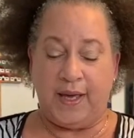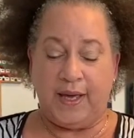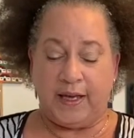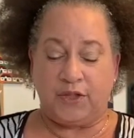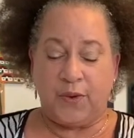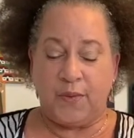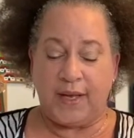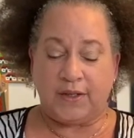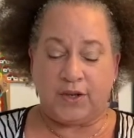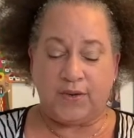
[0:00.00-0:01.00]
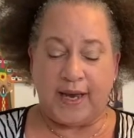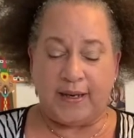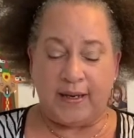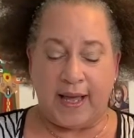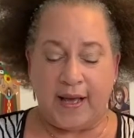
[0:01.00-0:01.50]
because we want
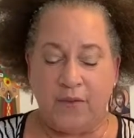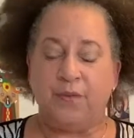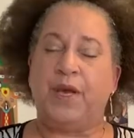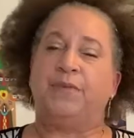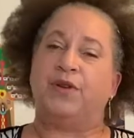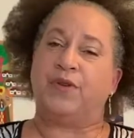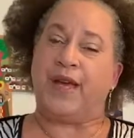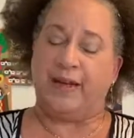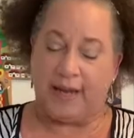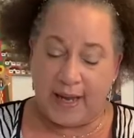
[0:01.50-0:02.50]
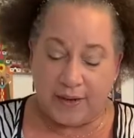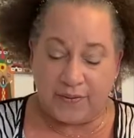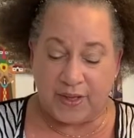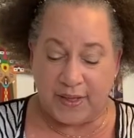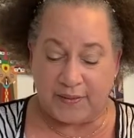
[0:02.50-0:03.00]
to help people create
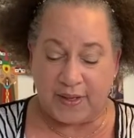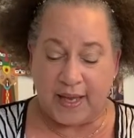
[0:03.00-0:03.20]
narratives